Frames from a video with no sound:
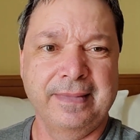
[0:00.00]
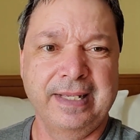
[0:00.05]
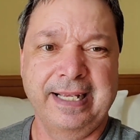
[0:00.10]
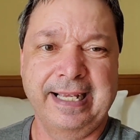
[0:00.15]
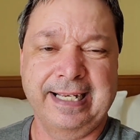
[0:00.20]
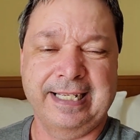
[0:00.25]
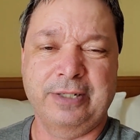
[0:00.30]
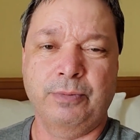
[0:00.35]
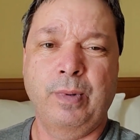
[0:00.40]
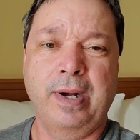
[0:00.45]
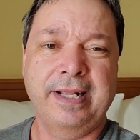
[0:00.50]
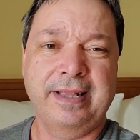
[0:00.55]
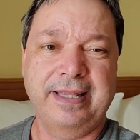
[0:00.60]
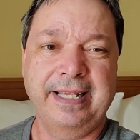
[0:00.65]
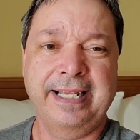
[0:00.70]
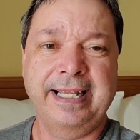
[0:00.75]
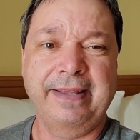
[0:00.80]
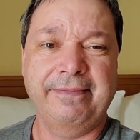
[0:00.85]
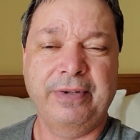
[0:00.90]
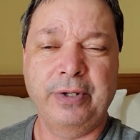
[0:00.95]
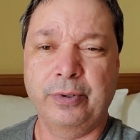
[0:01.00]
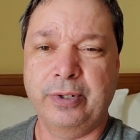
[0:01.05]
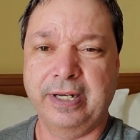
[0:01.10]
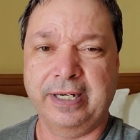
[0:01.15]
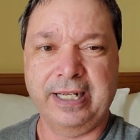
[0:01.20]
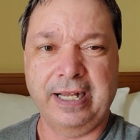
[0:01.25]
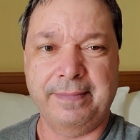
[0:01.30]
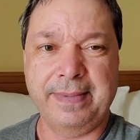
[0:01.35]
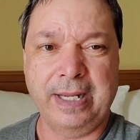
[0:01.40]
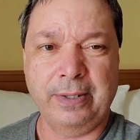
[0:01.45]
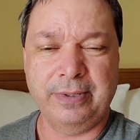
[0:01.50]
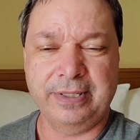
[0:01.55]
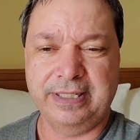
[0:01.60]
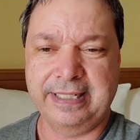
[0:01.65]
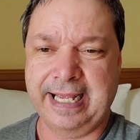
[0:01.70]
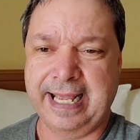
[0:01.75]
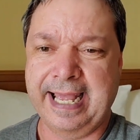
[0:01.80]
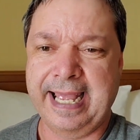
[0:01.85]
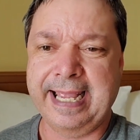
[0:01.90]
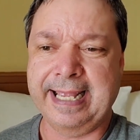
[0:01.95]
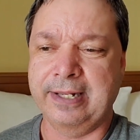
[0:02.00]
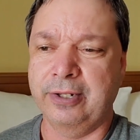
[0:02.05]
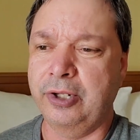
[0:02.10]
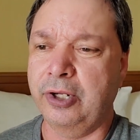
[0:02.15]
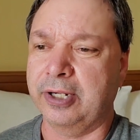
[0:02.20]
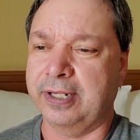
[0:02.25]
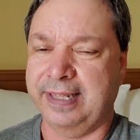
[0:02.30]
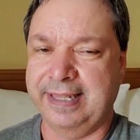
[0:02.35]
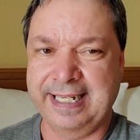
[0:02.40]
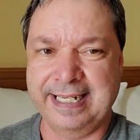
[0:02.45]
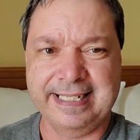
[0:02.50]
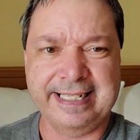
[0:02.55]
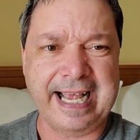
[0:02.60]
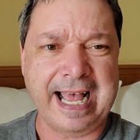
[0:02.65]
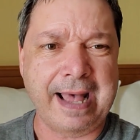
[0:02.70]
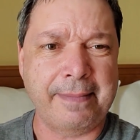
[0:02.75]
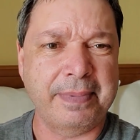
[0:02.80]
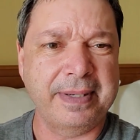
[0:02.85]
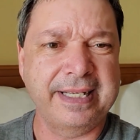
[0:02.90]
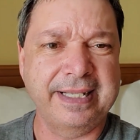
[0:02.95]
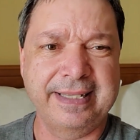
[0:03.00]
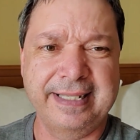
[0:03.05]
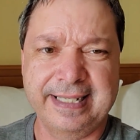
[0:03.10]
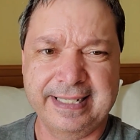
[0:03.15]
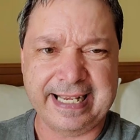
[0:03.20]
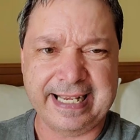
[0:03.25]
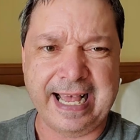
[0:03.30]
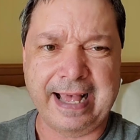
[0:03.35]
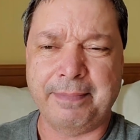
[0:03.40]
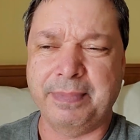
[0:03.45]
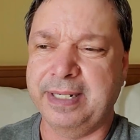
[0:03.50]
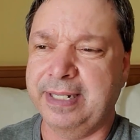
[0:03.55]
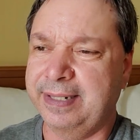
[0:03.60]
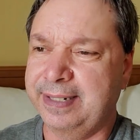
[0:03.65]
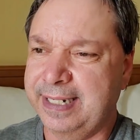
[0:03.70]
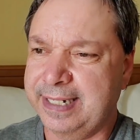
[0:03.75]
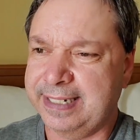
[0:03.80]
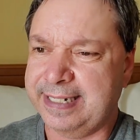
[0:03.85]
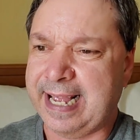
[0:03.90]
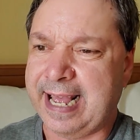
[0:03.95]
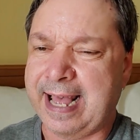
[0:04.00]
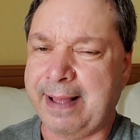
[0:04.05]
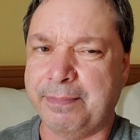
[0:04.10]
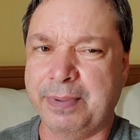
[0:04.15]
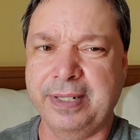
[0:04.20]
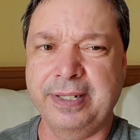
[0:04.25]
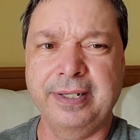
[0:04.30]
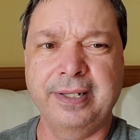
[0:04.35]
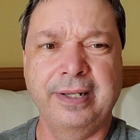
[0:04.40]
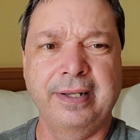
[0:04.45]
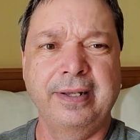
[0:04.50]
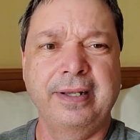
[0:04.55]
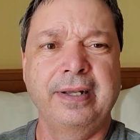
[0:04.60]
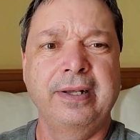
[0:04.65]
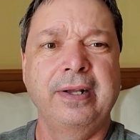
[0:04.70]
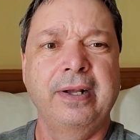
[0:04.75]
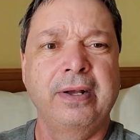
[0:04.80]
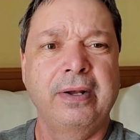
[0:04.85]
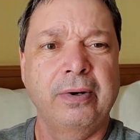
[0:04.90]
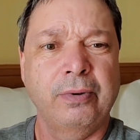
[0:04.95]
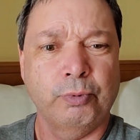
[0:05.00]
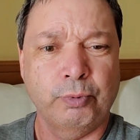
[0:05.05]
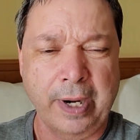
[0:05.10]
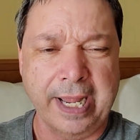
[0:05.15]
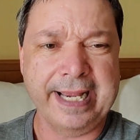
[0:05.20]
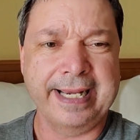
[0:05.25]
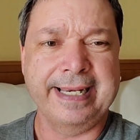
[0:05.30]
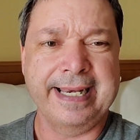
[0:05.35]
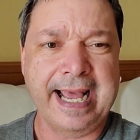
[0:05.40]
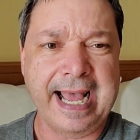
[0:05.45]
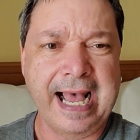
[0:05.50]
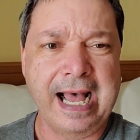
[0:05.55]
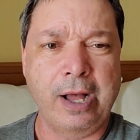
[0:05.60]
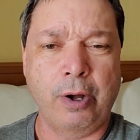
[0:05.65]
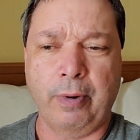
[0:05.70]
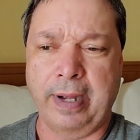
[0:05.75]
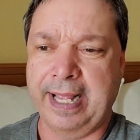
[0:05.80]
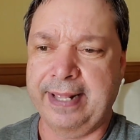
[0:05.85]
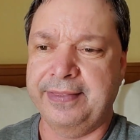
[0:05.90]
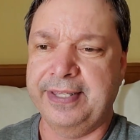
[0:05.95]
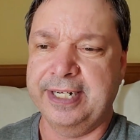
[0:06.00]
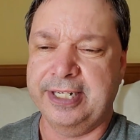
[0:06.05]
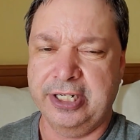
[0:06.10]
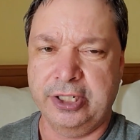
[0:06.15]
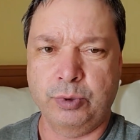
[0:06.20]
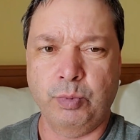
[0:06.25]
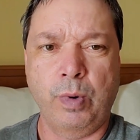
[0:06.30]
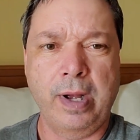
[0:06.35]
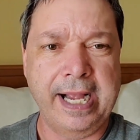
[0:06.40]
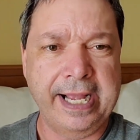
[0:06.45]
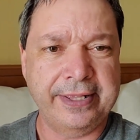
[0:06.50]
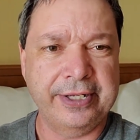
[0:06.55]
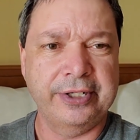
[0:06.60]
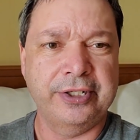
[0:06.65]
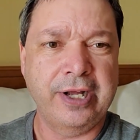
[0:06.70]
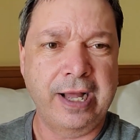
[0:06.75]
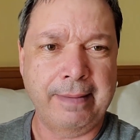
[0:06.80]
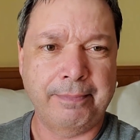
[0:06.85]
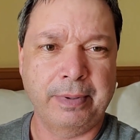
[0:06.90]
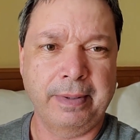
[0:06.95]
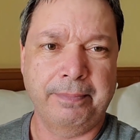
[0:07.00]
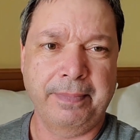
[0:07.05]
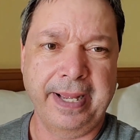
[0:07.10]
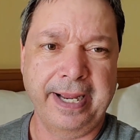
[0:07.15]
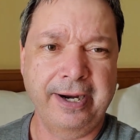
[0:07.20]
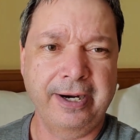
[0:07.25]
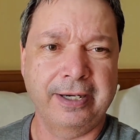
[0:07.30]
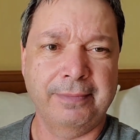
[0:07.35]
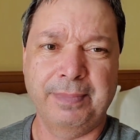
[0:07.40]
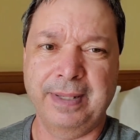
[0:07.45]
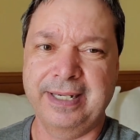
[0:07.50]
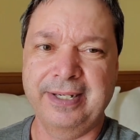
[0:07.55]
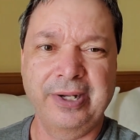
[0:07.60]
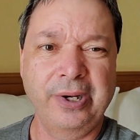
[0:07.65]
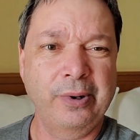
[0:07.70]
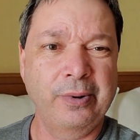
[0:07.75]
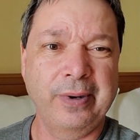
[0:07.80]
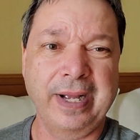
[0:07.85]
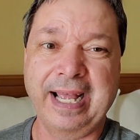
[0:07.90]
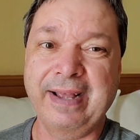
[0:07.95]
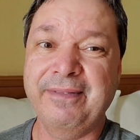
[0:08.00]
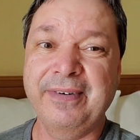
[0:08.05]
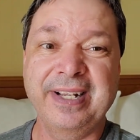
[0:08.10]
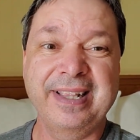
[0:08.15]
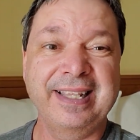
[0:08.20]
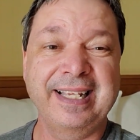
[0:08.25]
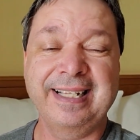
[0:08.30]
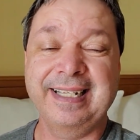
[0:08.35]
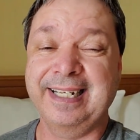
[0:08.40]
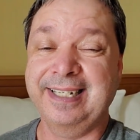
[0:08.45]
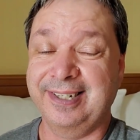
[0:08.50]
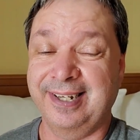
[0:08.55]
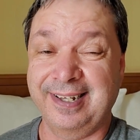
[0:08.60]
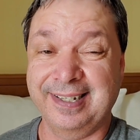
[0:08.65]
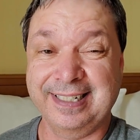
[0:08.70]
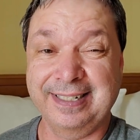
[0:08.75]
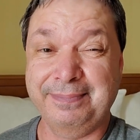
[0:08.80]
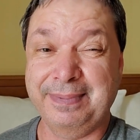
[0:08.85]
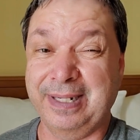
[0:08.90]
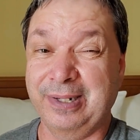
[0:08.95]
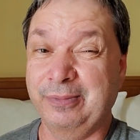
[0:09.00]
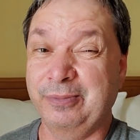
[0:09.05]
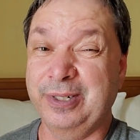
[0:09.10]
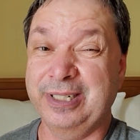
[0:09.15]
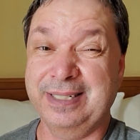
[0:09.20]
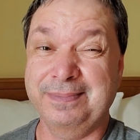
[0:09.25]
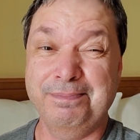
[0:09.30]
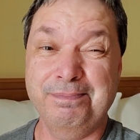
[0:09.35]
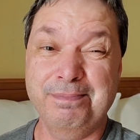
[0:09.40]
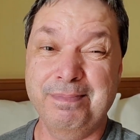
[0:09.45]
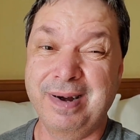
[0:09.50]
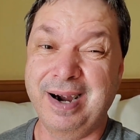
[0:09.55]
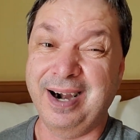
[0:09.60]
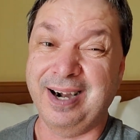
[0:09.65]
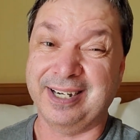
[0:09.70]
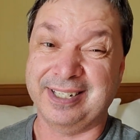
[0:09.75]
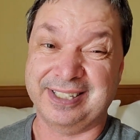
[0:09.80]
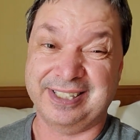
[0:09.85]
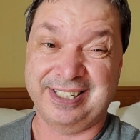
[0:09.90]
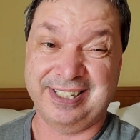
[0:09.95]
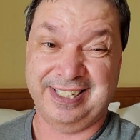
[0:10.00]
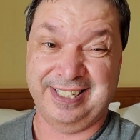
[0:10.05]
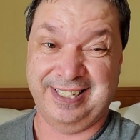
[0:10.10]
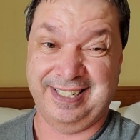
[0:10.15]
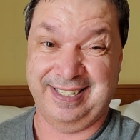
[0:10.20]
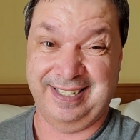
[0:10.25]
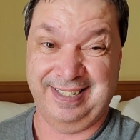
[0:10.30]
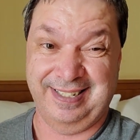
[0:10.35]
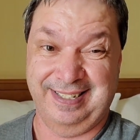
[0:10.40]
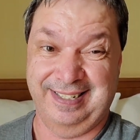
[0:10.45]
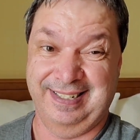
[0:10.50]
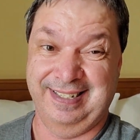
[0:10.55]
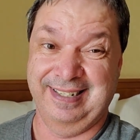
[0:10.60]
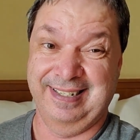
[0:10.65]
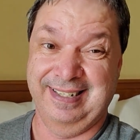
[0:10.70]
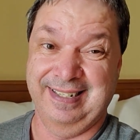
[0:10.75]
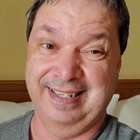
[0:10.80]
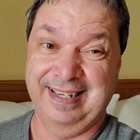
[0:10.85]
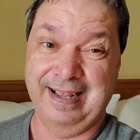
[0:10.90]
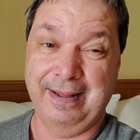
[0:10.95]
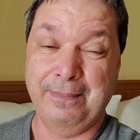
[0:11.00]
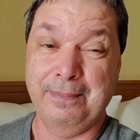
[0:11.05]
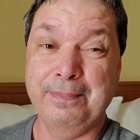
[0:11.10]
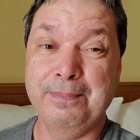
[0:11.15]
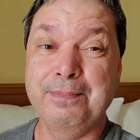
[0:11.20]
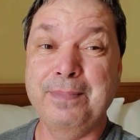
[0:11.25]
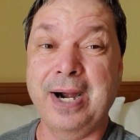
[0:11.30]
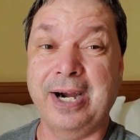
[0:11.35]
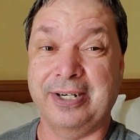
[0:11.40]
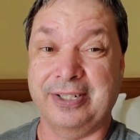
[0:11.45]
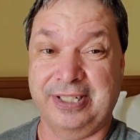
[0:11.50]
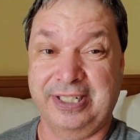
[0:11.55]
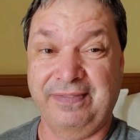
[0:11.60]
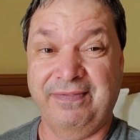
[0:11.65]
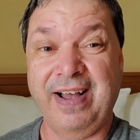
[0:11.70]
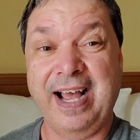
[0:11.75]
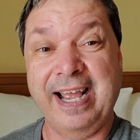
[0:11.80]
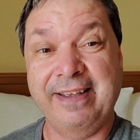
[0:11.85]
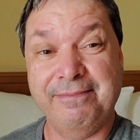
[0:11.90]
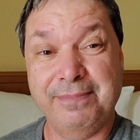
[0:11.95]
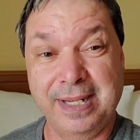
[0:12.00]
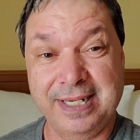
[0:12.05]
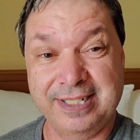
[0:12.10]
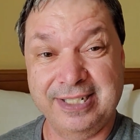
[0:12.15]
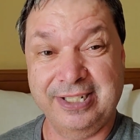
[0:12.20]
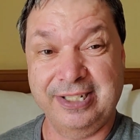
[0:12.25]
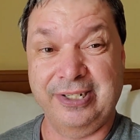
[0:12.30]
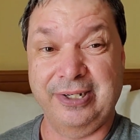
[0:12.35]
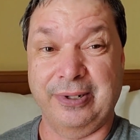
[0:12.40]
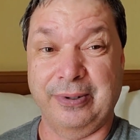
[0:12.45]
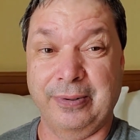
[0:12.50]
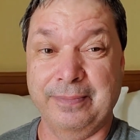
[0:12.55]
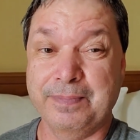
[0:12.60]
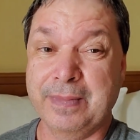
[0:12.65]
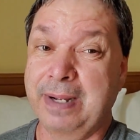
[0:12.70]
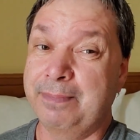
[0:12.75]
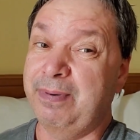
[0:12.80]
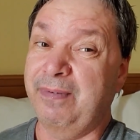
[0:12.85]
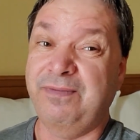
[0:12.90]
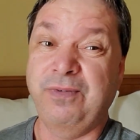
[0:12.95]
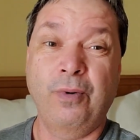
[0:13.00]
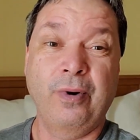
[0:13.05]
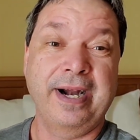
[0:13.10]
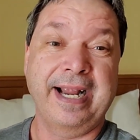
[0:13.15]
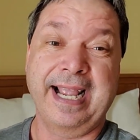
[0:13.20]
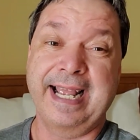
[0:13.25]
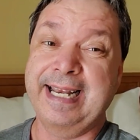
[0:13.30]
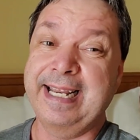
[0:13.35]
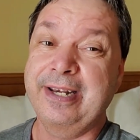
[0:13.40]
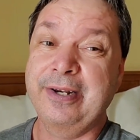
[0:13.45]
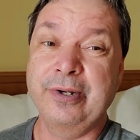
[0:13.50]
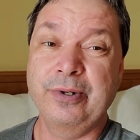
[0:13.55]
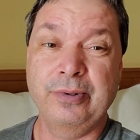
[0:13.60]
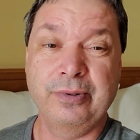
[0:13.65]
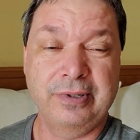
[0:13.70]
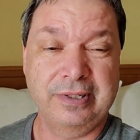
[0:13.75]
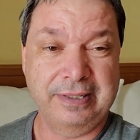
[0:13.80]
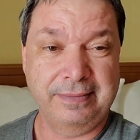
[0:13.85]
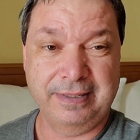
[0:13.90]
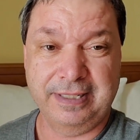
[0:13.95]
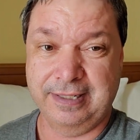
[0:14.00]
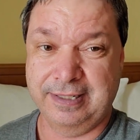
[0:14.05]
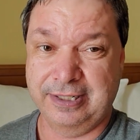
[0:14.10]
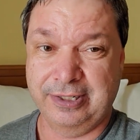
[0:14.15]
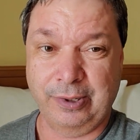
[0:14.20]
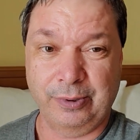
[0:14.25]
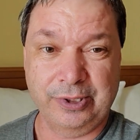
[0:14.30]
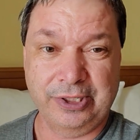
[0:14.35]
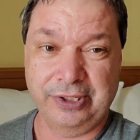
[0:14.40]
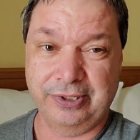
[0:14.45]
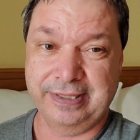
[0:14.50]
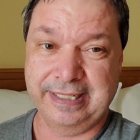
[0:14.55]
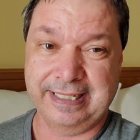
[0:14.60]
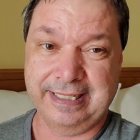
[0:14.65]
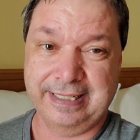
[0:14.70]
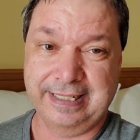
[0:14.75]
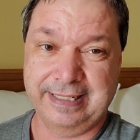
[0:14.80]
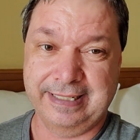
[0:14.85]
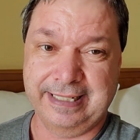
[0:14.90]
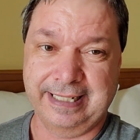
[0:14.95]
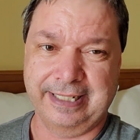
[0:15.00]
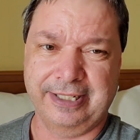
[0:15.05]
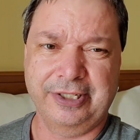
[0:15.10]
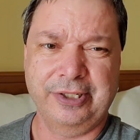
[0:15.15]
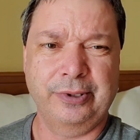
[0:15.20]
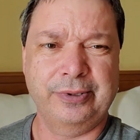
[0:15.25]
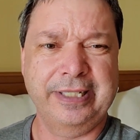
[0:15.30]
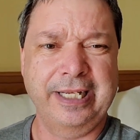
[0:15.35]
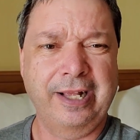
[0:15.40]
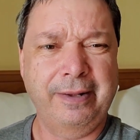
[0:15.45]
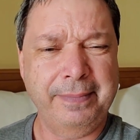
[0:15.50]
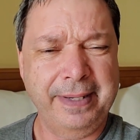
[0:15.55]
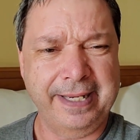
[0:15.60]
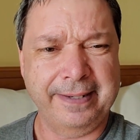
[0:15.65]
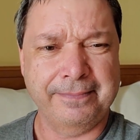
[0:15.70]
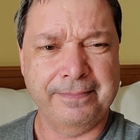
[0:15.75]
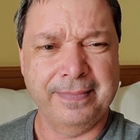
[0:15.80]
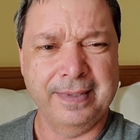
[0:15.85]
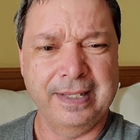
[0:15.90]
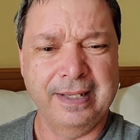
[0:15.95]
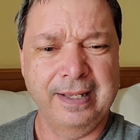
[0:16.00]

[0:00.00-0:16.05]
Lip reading: It's one thing if you could come out and say, hey, look, this happened and happened and this happened right now, and this is why they're not prepared. But no, everything they talked about was March, 5 months ago, before any new social distancing. So tell me,